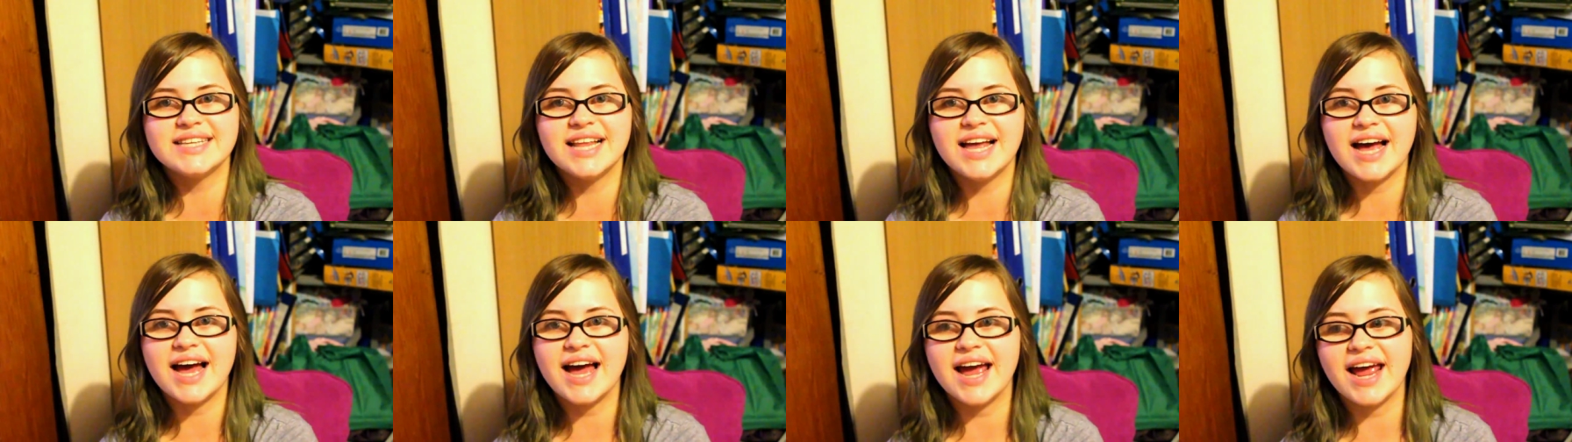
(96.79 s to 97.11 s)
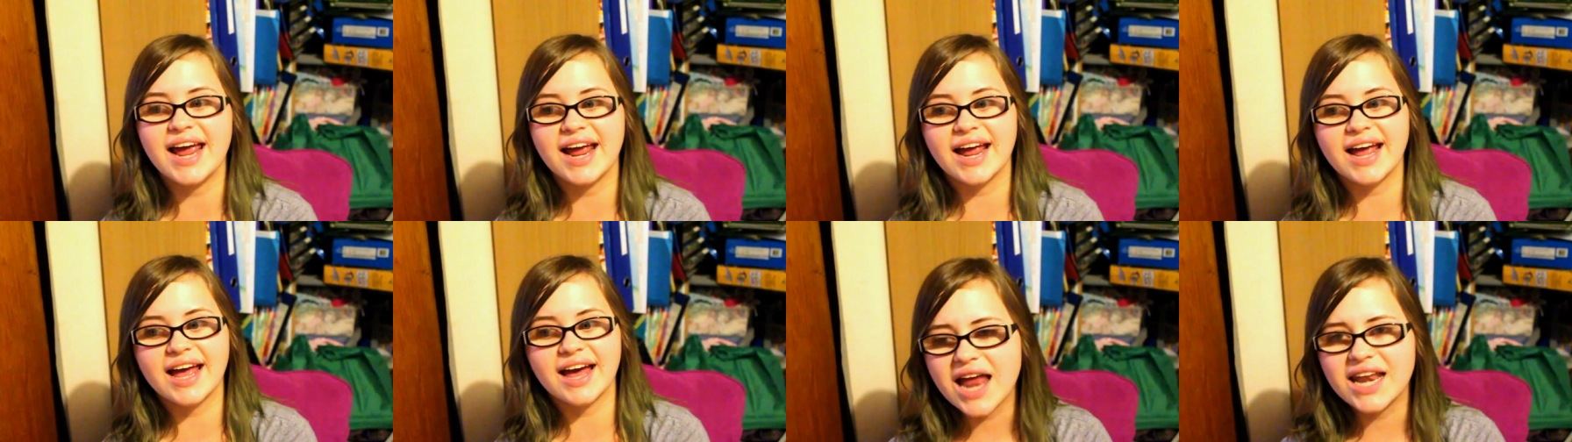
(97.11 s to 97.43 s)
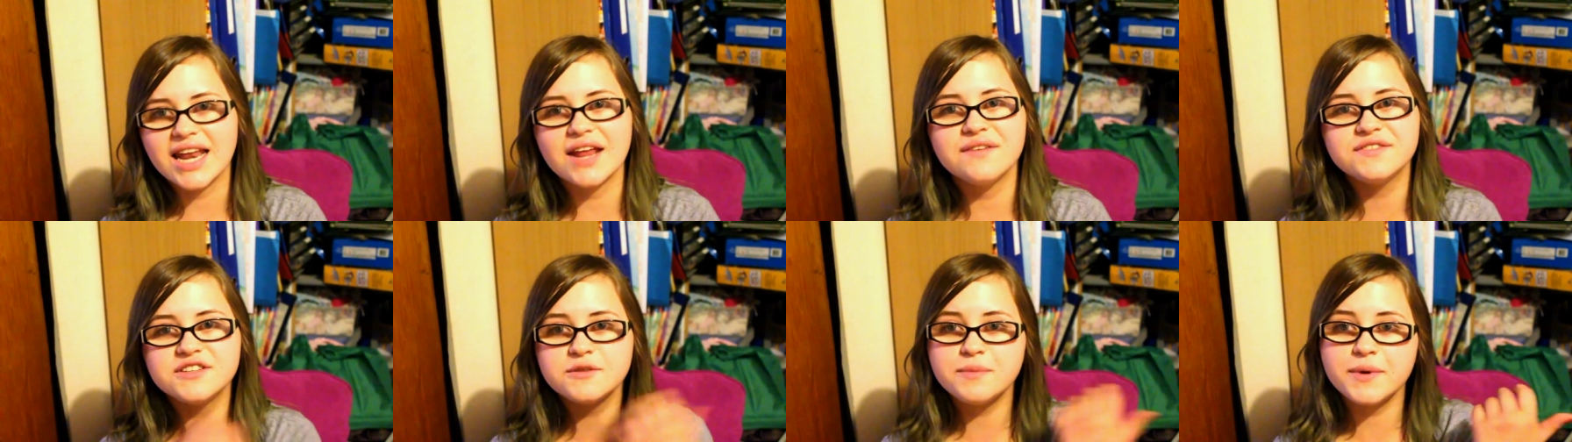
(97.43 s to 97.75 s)
Like, I'd
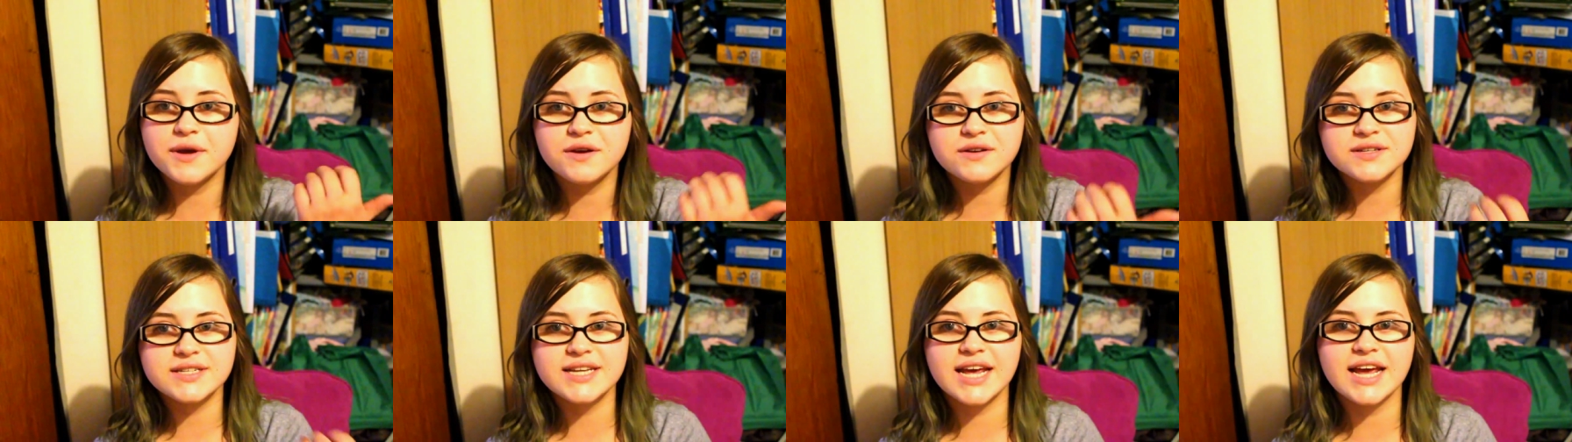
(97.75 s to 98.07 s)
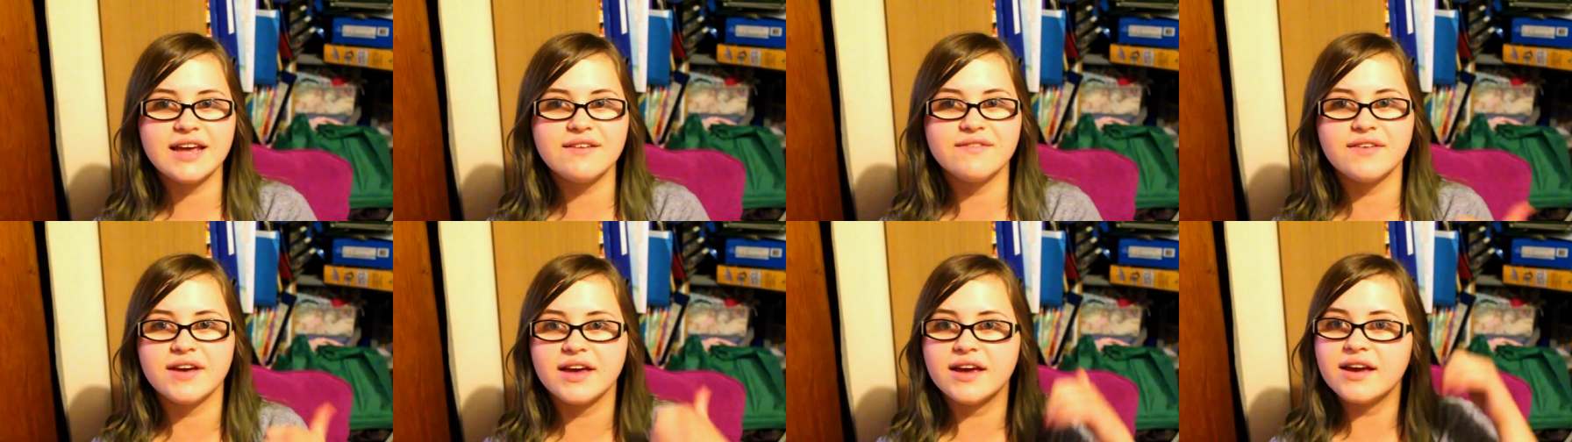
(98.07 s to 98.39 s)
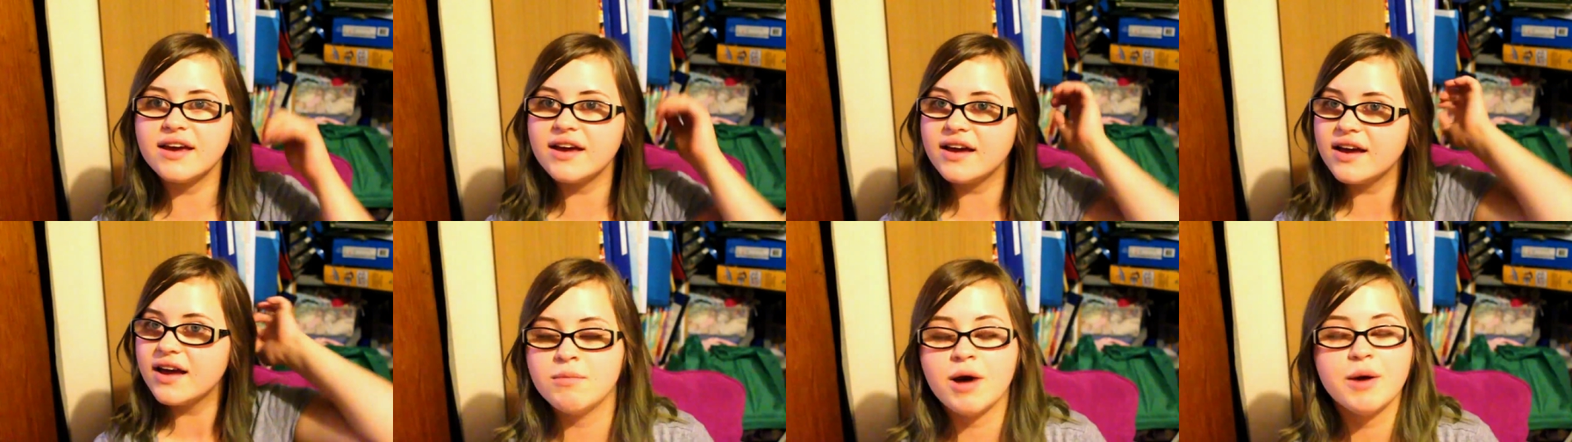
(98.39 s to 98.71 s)
love to be on
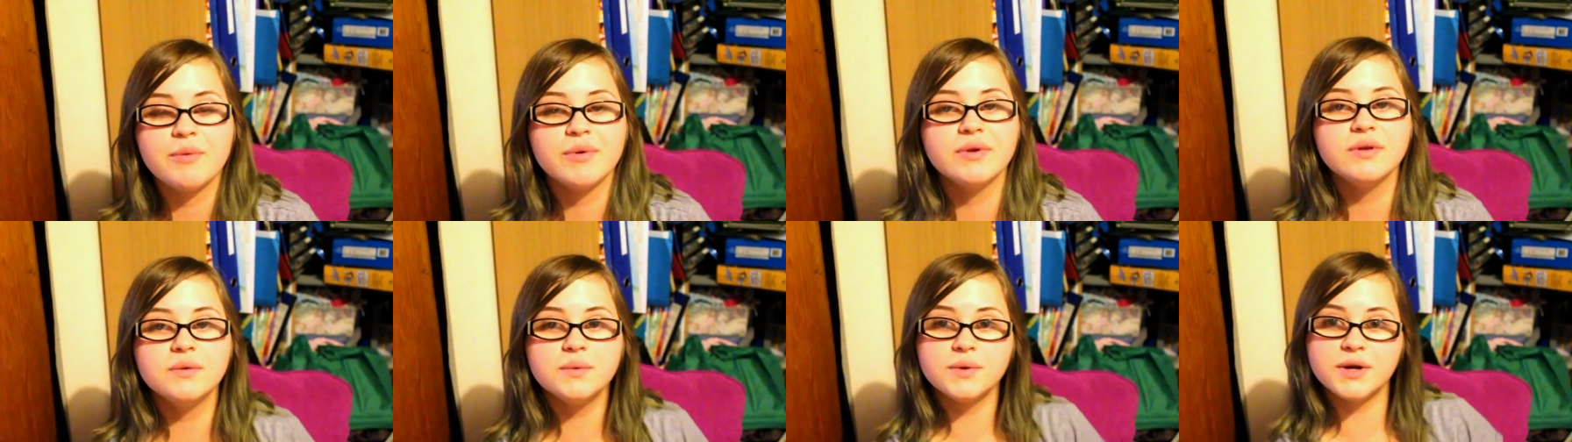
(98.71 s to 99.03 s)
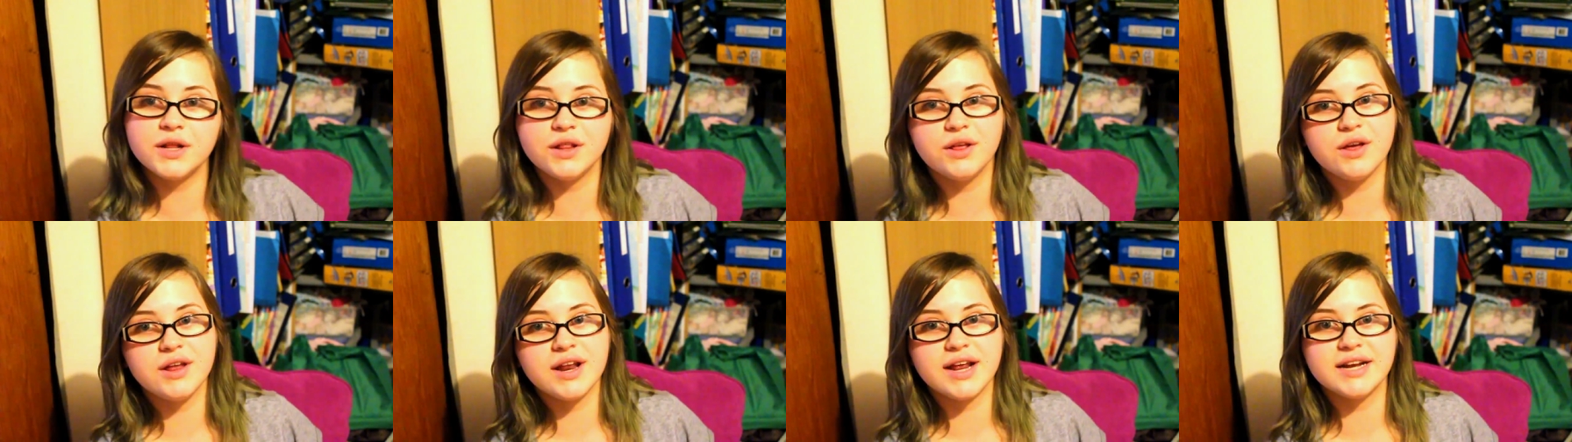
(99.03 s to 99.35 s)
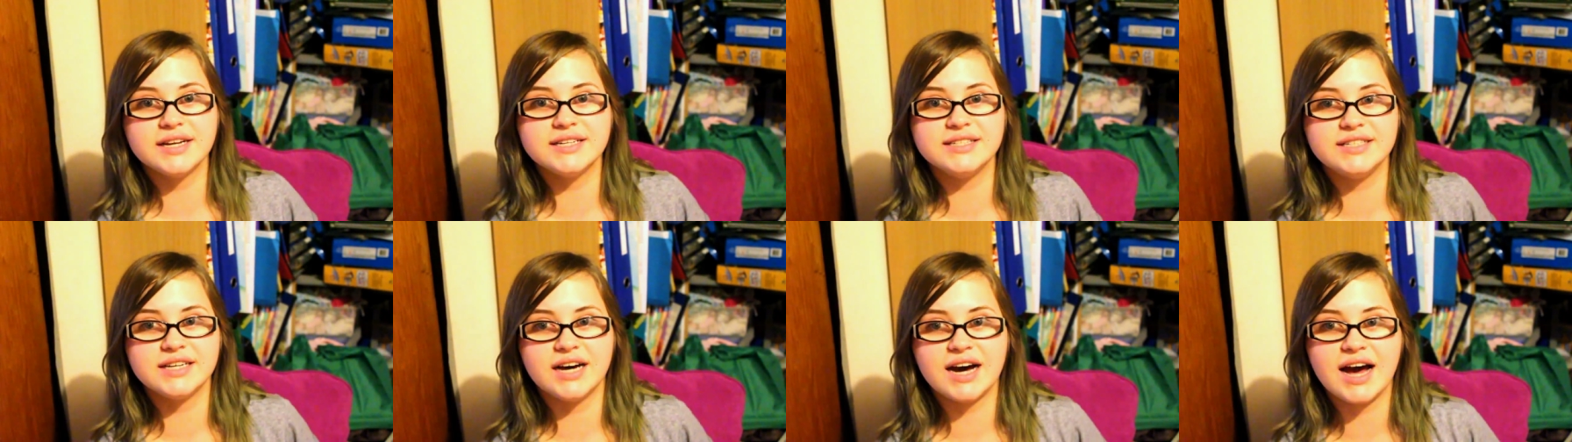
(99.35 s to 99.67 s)
TV. I really want to learn how
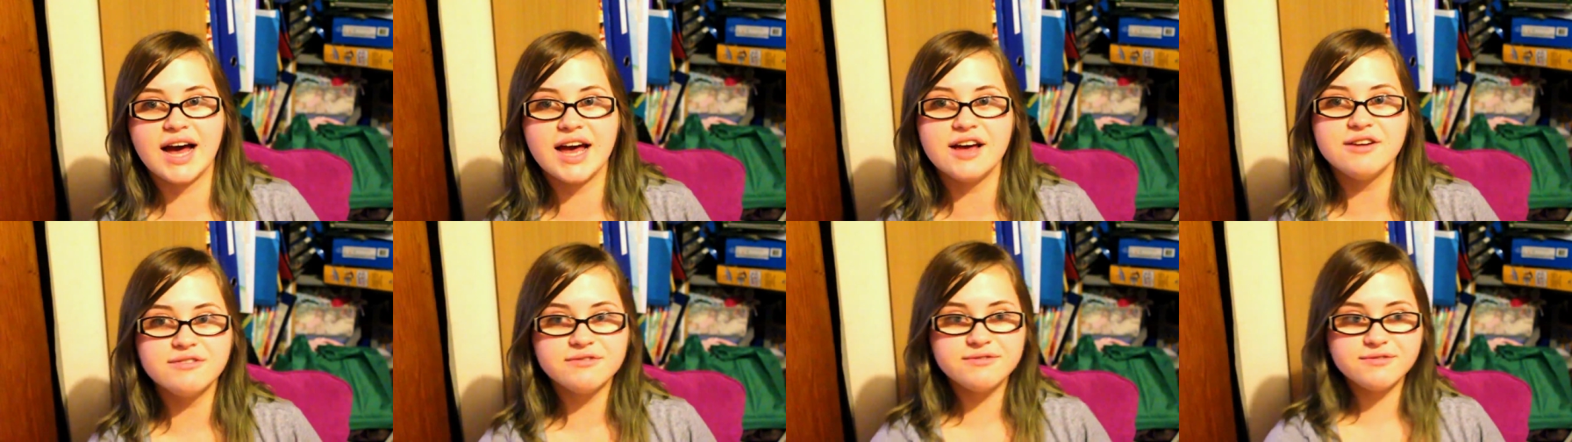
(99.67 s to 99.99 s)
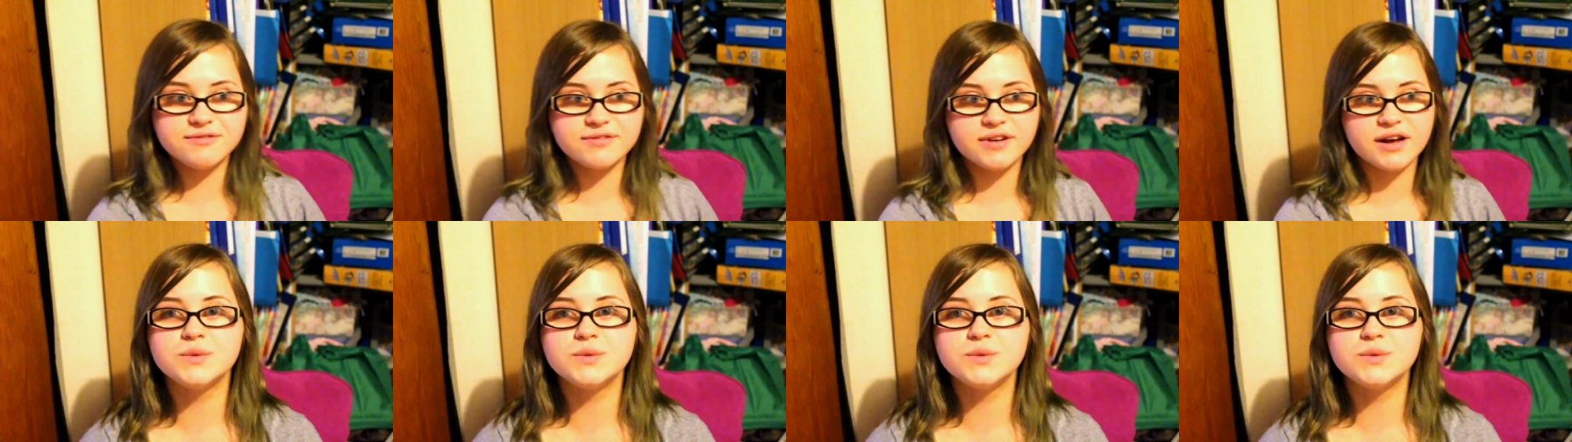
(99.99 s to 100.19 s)
to dive.